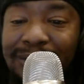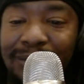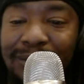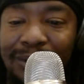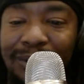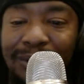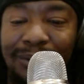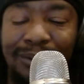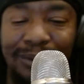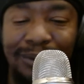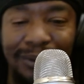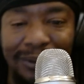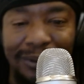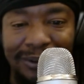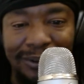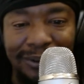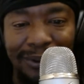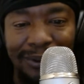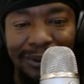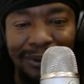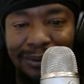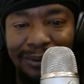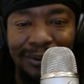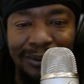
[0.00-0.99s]
So hold on.
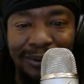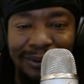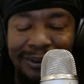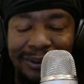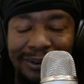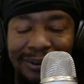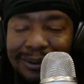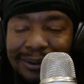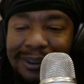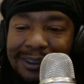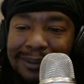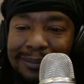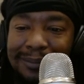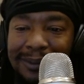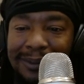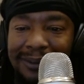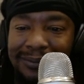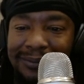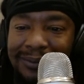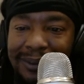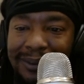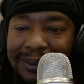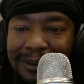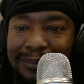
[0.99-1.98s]
So hold on. So this
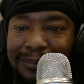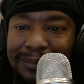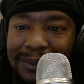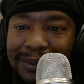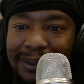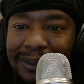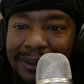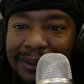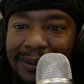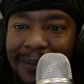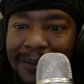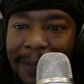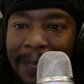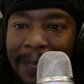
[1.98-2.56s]
motherfucker, bruh.